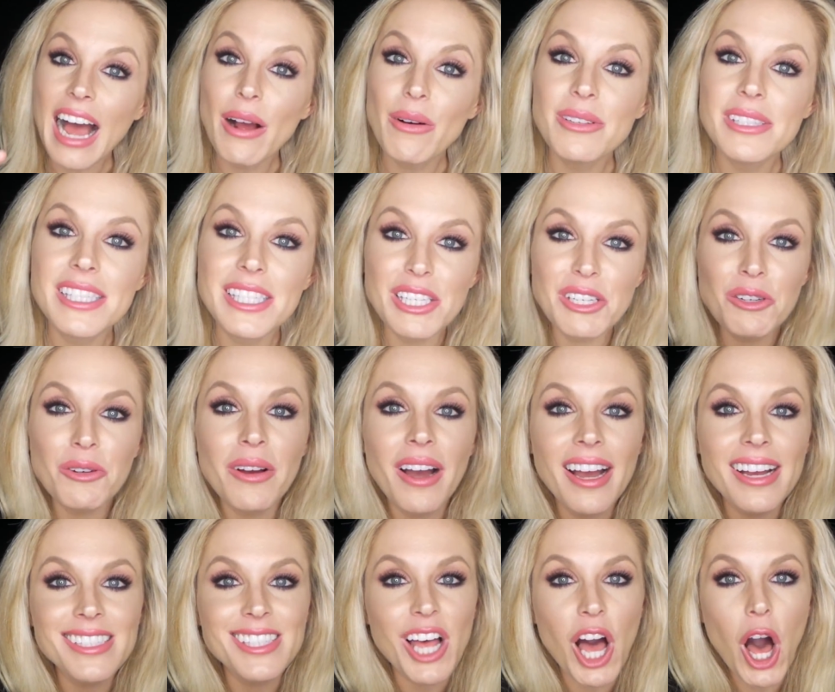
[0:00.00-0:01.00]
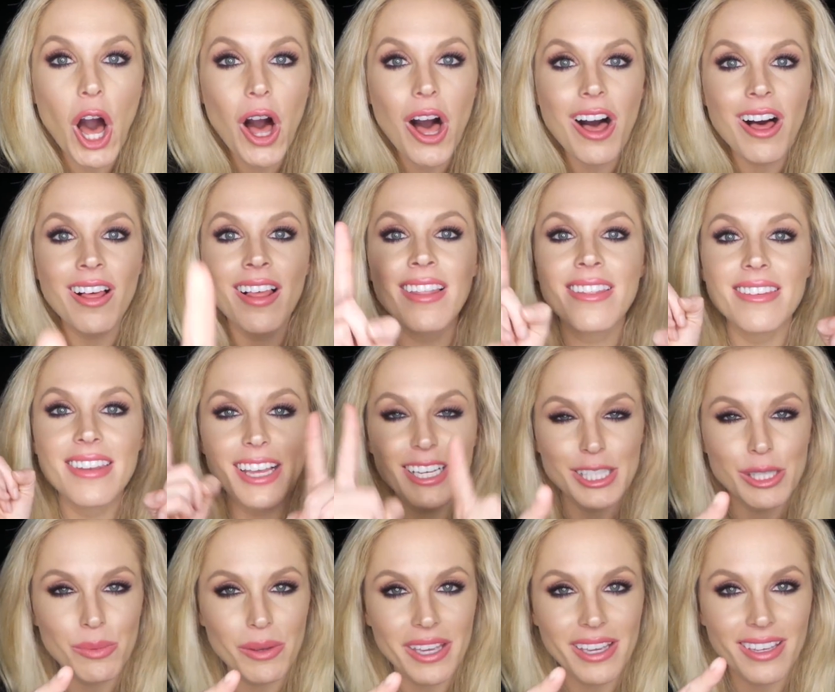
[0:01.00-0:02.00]
I will see you guys all
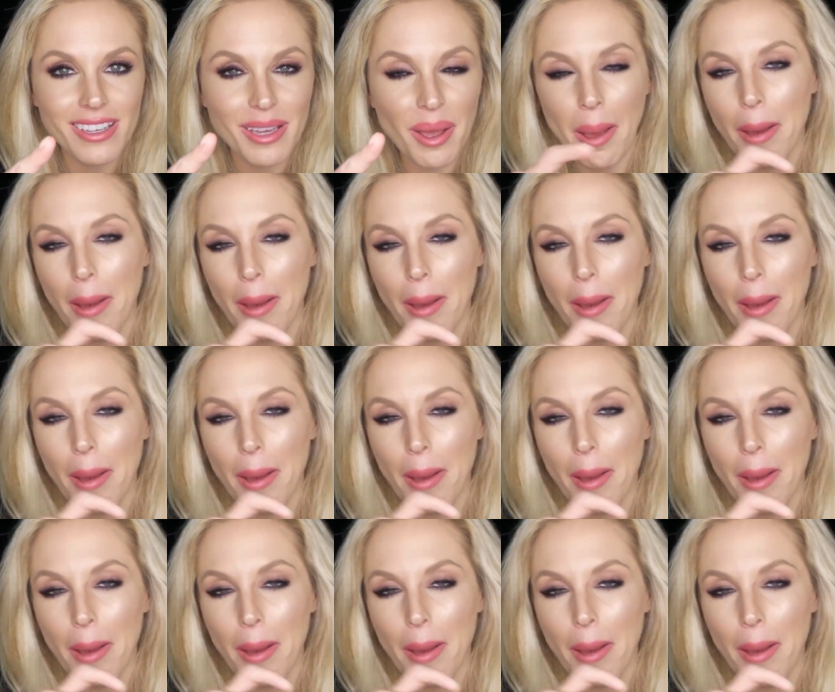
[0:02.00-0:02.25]
next week.